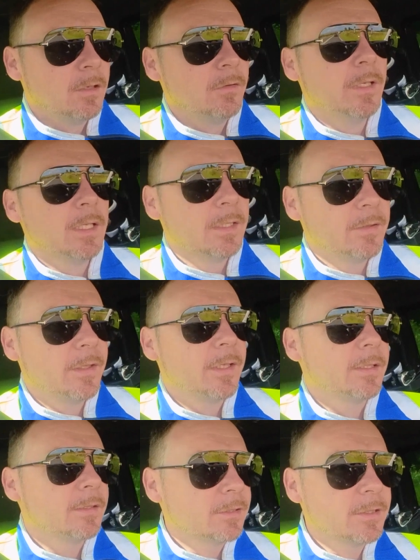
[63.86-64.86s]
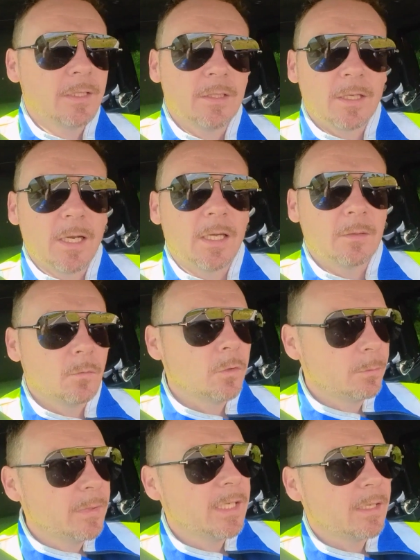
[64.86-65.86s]
I really think the cedar cladding
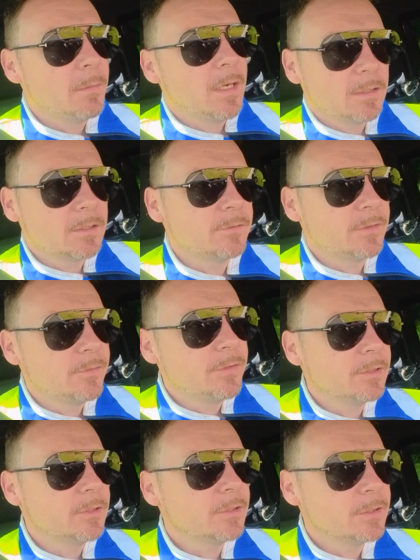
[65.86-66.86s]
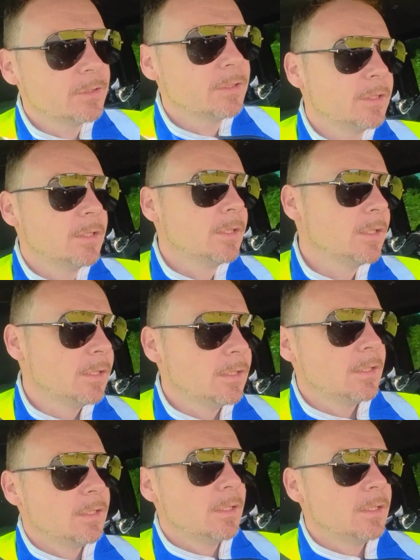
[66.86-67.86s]
would make a massive difference.
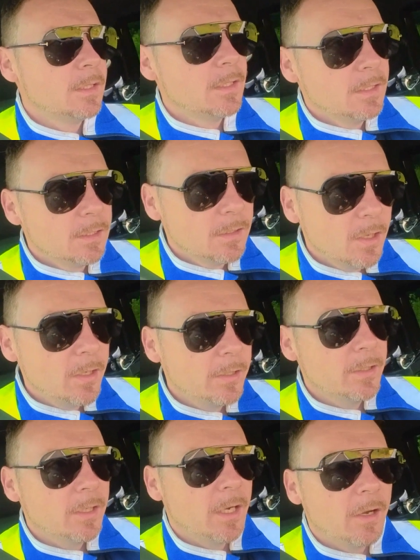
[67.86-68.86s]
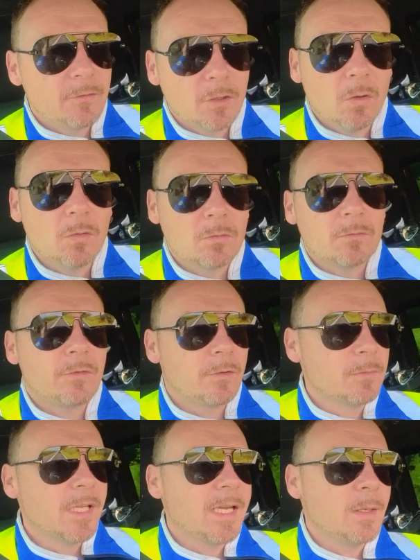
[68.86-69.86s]
Now, I've known
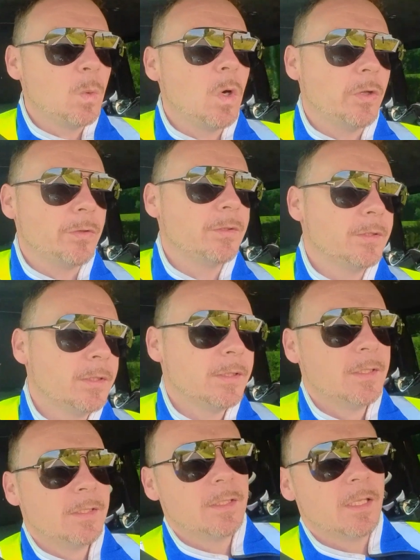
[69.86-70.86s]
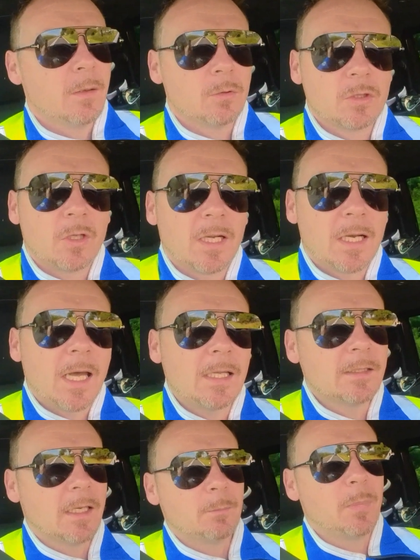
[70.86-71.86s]
from day one that I was going to
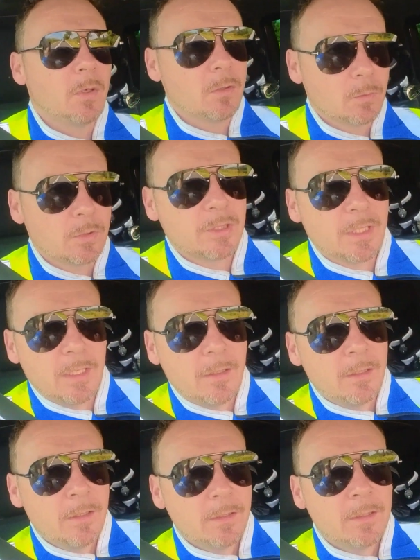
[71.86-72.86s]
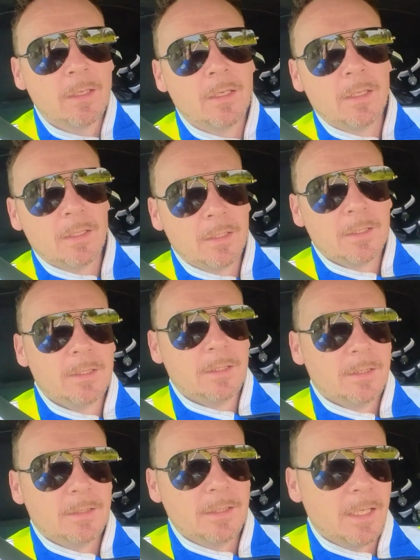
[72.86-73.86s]
clad that pond with cedar,
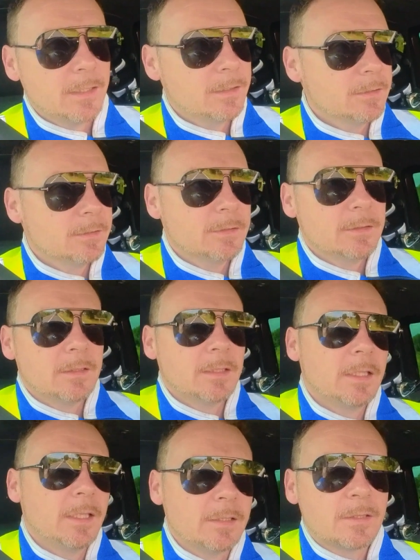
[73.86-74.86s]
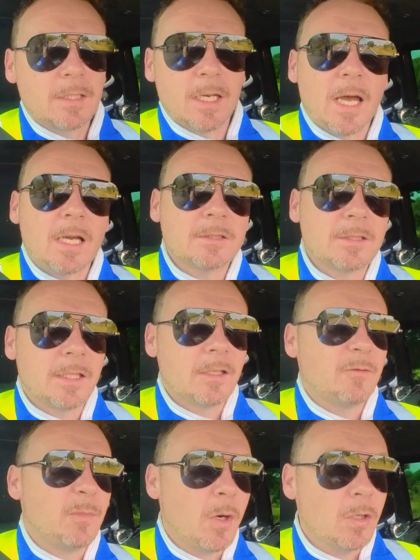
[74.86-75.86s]
yet it's the last thing
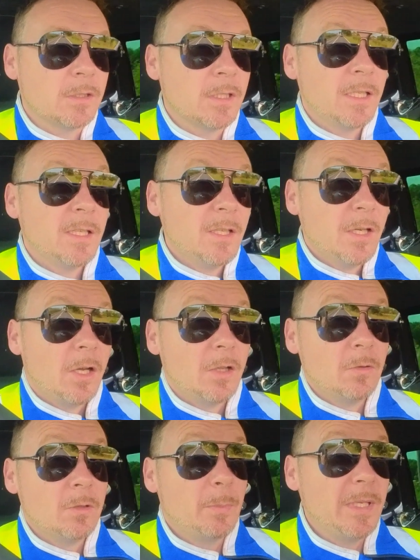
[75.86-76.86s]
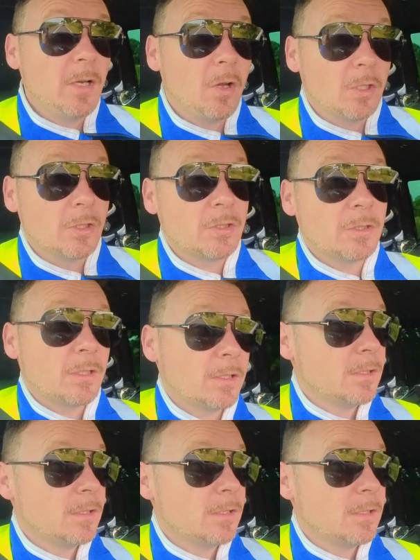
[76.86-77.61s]
I've bought. Although, to be honest,